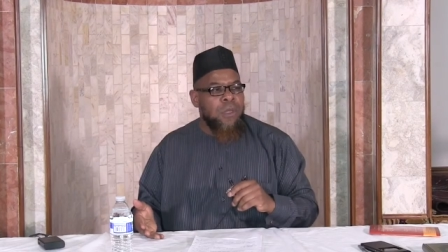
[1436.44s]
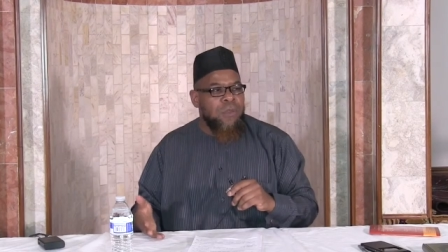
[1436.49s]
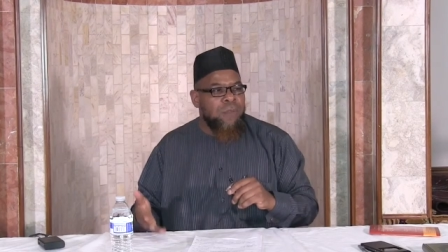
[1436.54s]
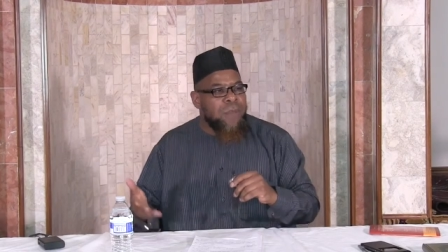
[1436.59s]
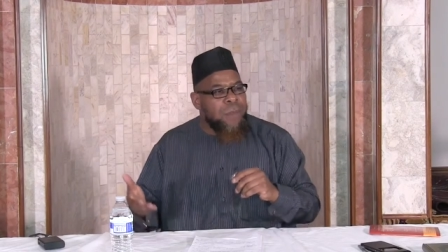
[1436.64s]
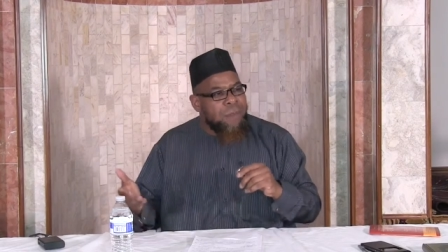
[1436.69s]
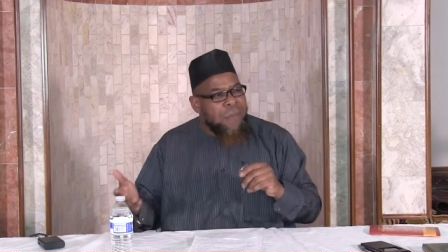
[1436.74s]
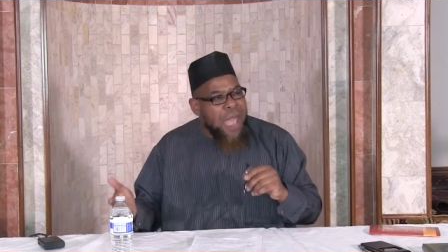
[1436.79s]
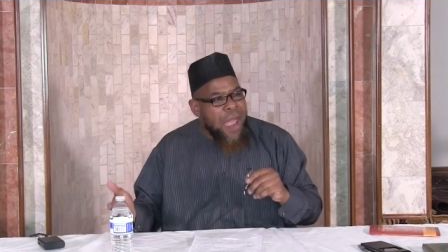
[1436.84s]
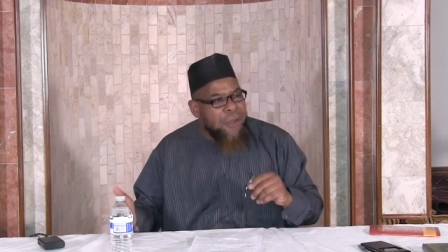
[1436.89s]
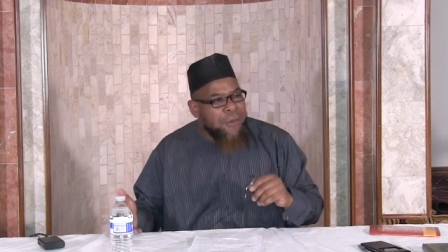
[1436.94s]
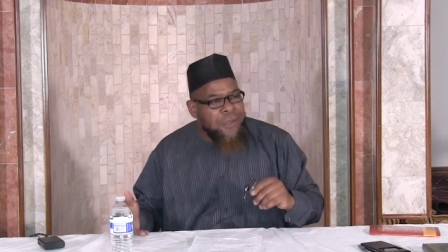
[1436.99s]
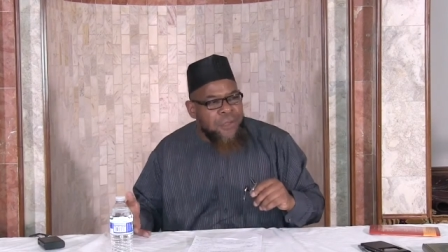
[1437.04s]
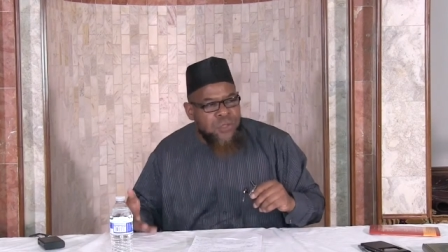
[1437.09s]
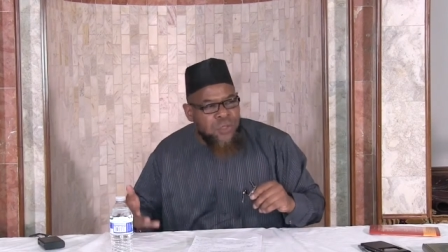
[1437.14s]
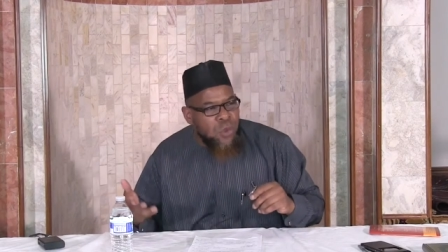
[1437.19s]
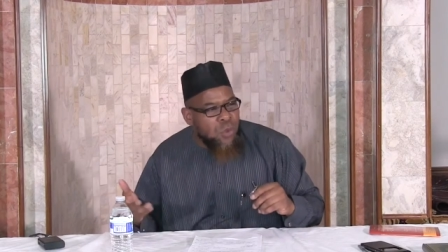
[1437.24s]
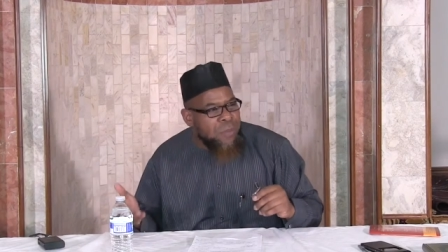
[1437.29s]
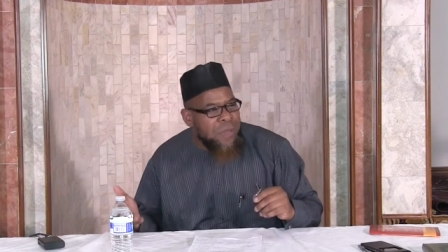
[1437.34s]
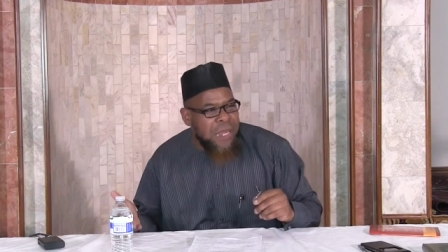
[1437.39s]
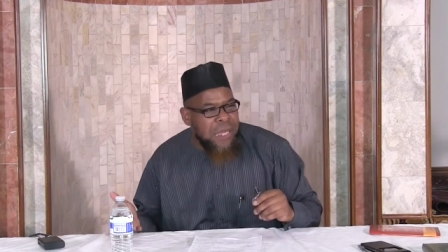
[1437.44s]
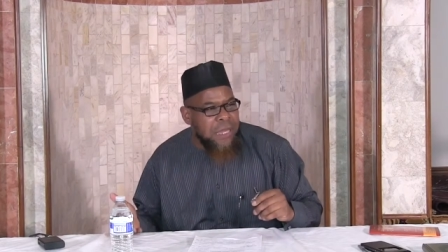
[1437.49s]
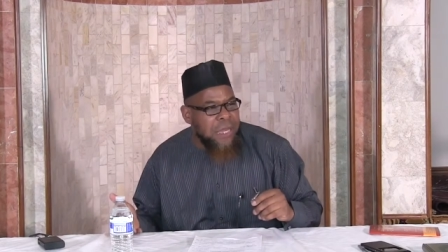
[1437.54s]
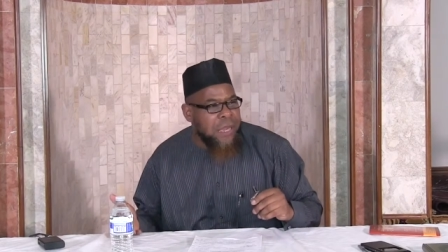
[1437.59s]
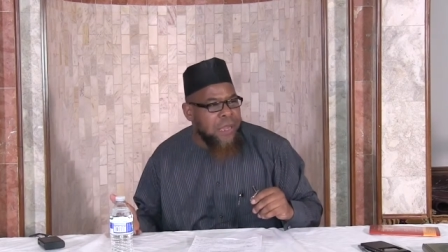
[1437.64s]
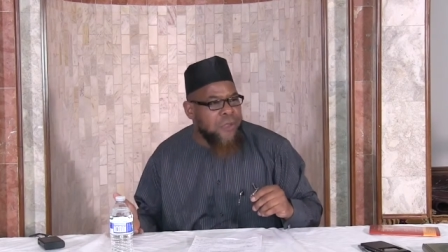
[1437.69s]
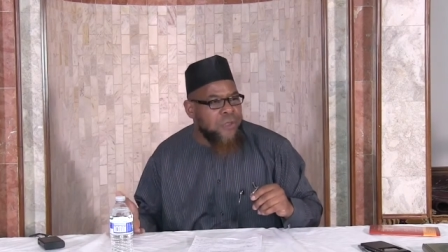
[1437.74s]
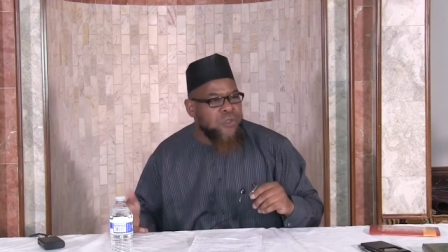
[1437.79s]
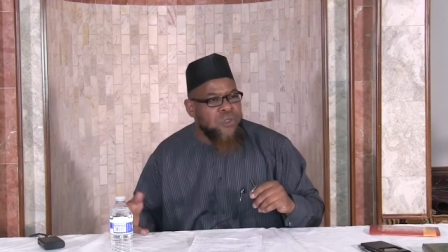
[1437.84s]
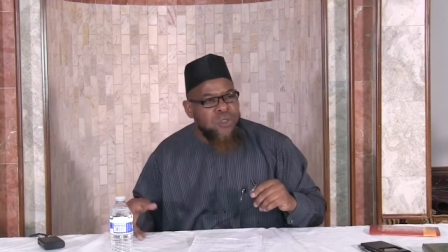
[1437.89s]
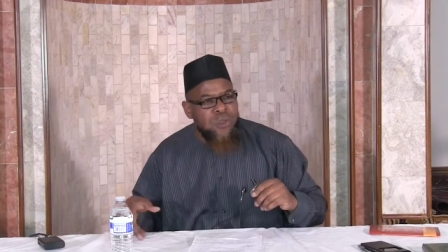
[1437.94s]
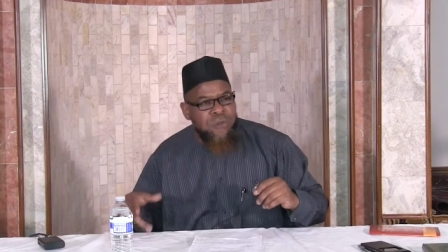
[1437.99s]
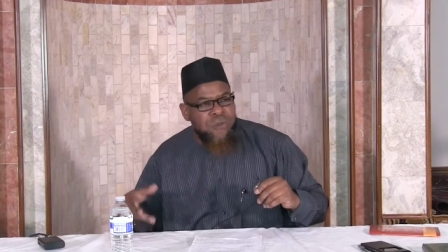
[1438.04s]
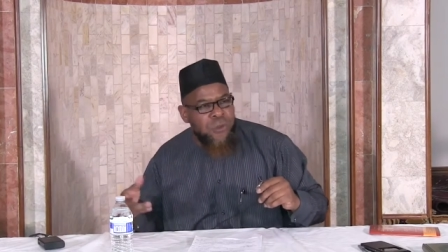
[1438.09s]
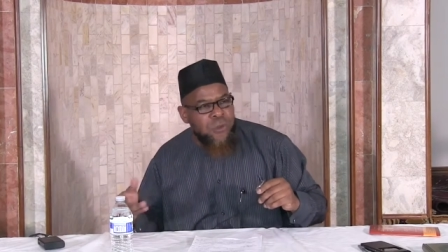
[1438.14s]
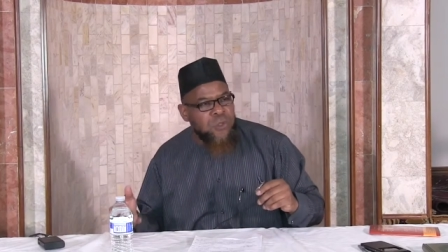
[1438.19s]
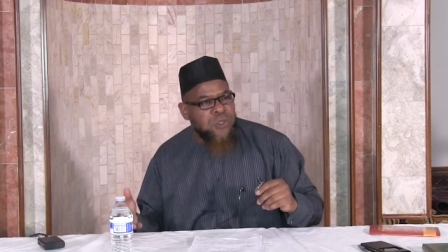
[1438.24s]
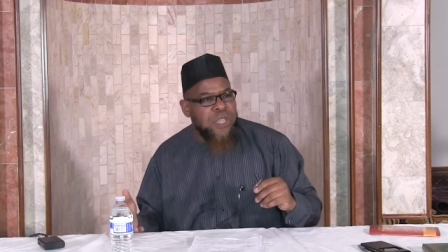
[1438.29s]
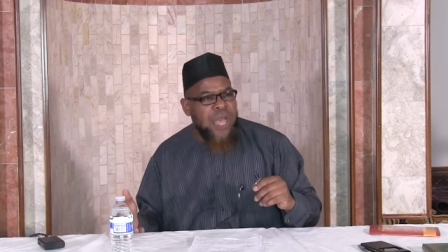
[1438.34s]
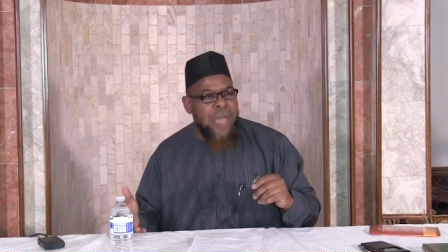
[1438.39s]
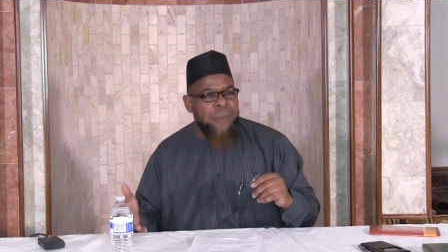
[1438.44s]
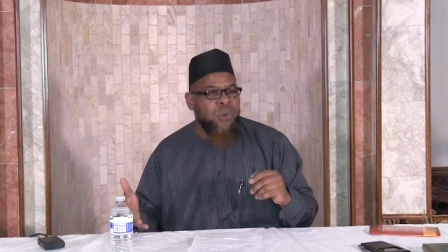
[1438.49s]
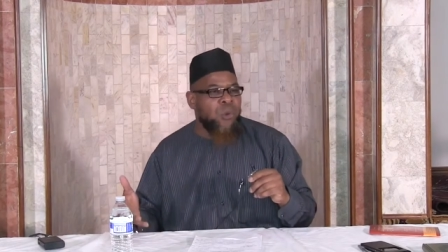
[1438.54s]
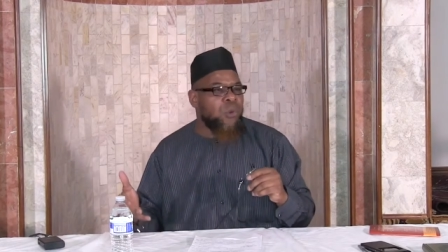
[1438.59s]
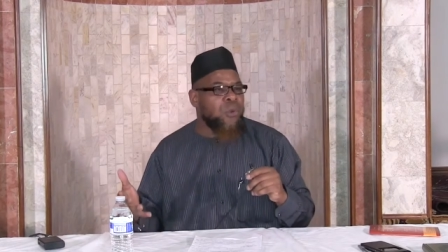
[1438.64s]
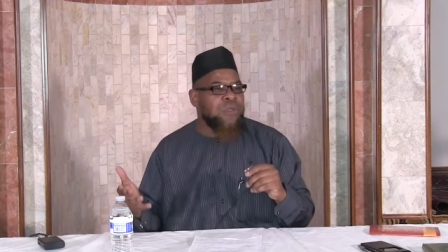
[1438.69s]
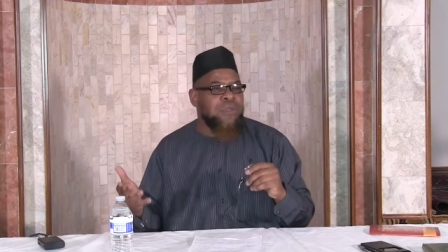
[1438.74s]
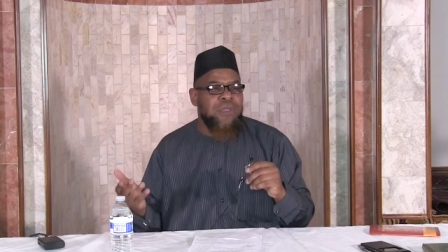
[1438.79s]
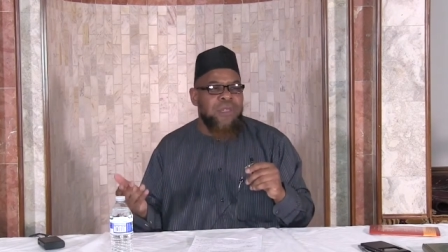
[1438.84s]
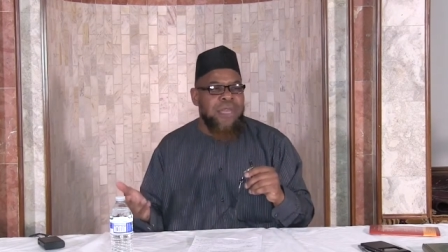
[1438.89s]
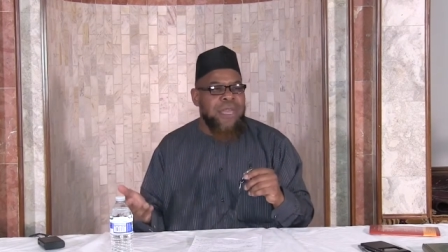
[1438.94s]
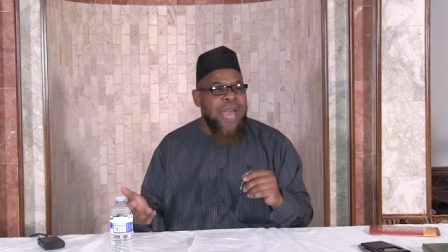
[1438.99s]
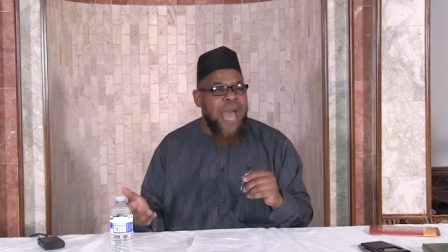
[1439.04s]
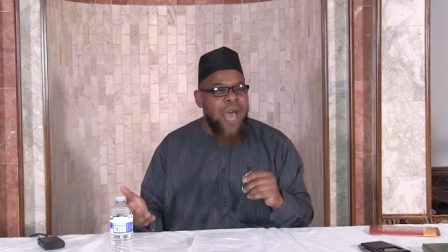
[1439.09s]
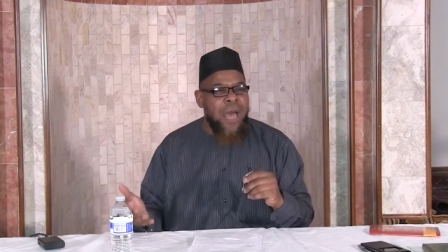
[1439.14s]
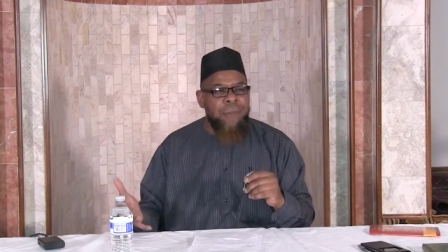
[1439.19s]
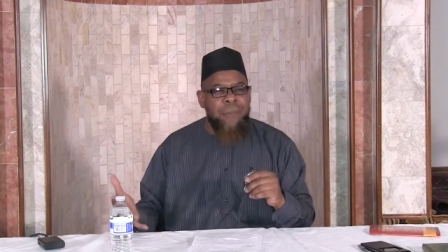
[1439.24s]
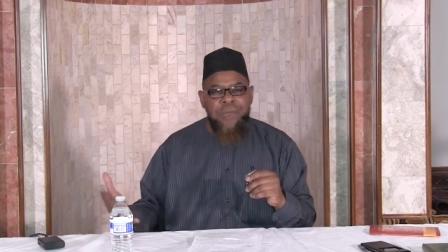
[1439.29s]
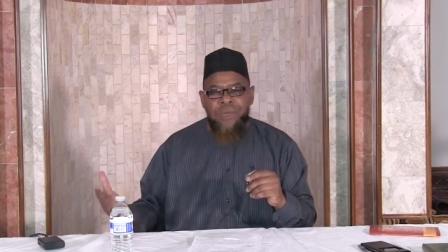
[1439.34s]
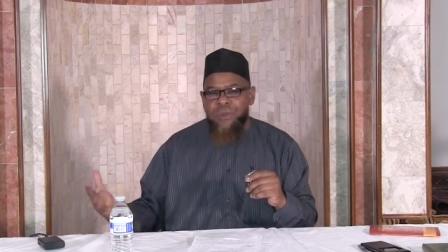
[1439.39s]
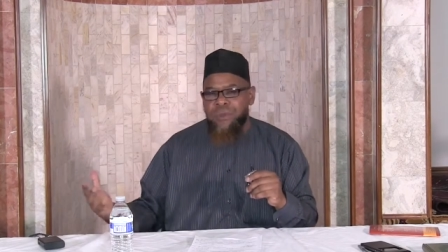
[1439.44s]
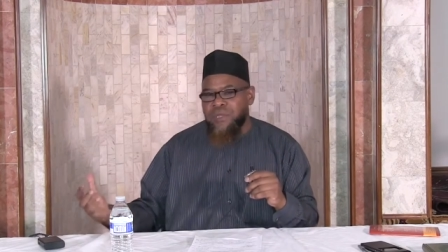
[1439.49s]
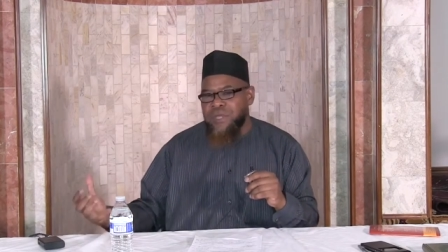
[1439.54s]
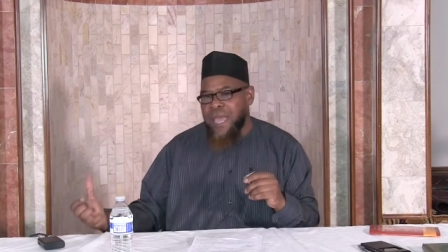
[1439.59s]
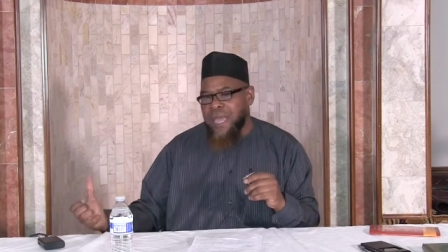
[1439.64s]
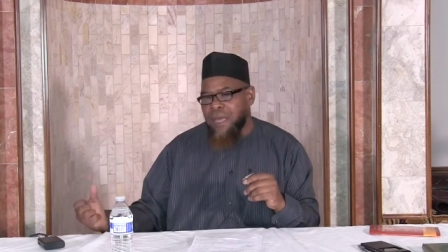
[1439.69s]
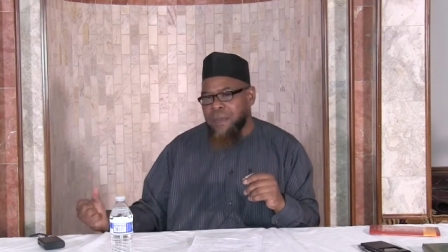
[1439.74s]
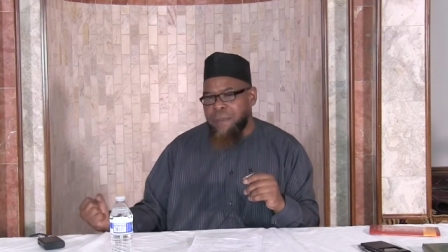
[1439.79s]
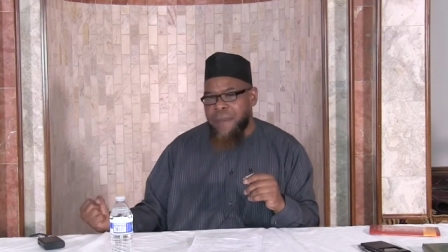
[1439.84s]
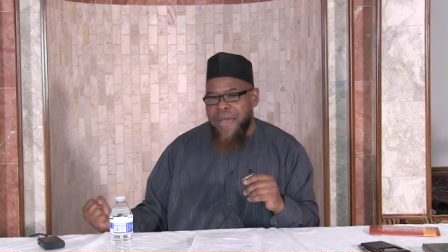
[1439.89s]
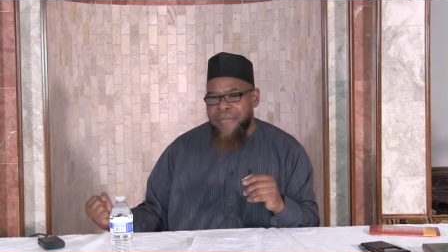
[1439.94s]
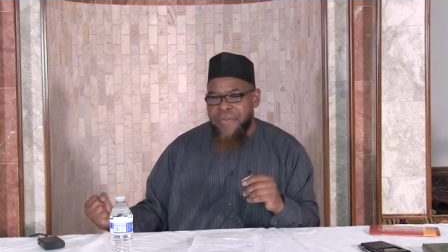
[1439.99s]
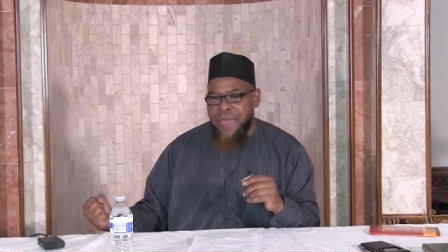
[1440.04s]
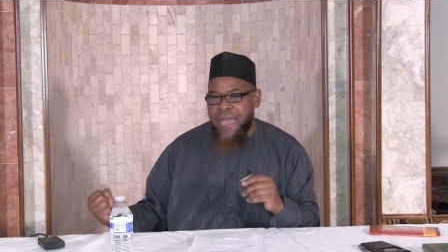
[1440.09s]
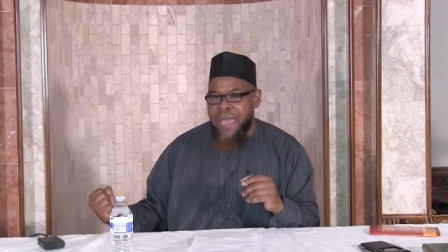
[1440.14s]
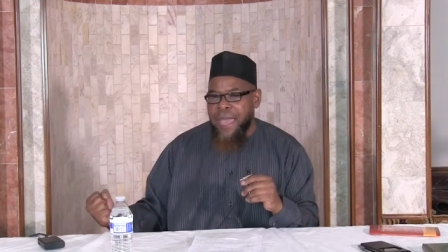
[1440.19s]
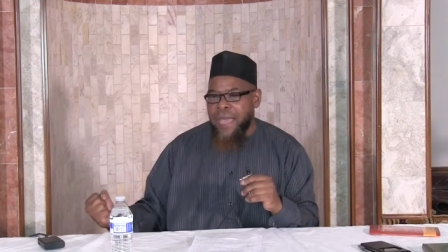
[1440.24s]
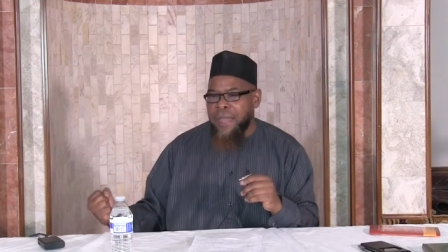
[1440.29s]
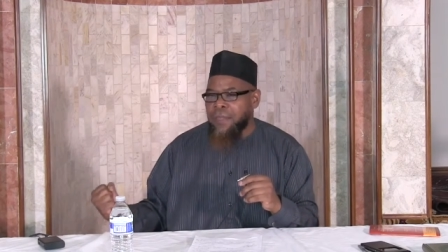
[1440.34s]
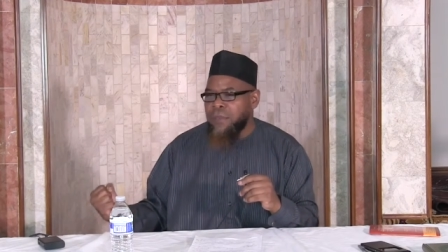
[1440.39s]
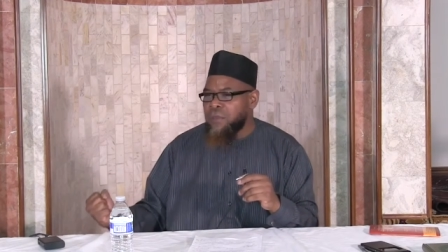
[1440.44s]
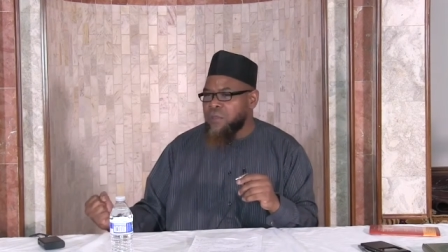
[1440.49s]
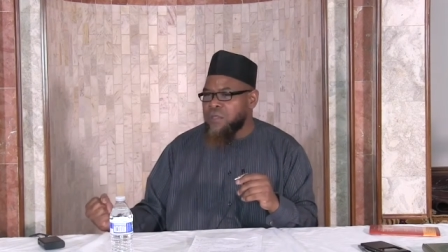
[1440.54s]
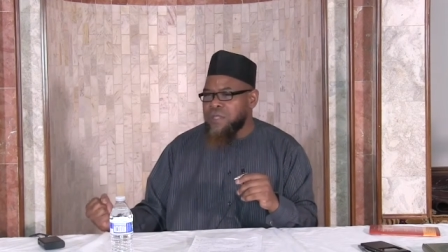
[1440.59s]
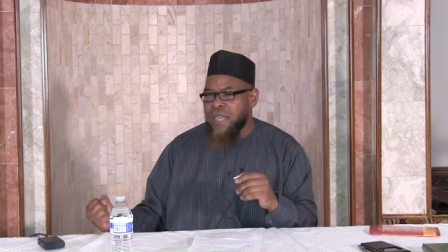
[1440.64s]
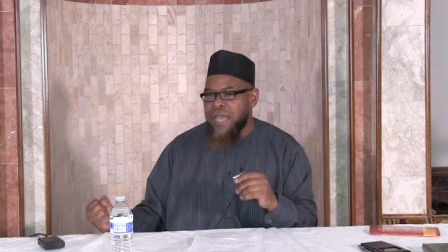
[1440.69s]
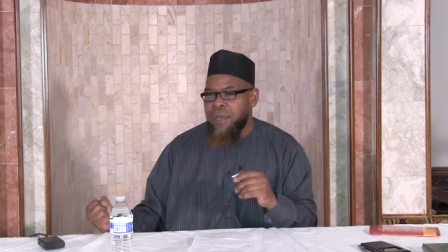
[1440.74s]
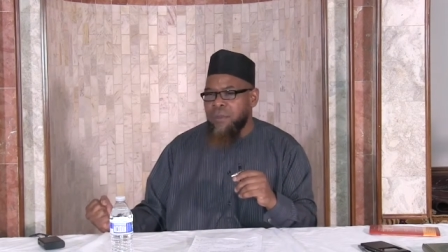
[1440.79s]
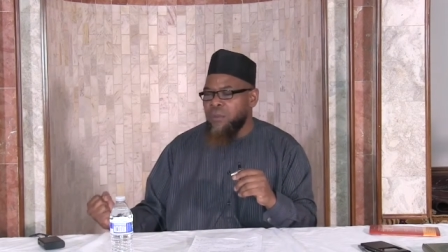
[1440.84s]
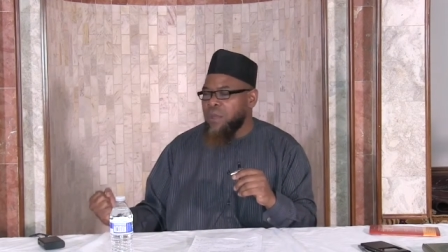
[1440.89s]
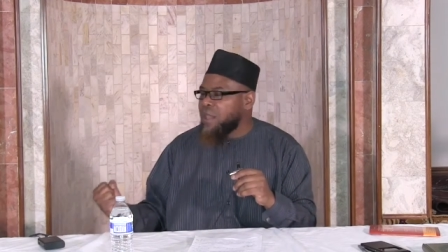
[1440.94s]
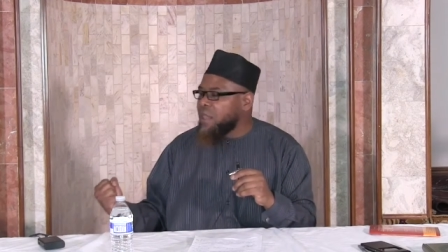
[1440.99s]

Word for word: You've been married so many years, your first time going to the Kaaba, you take her by the hand, you say,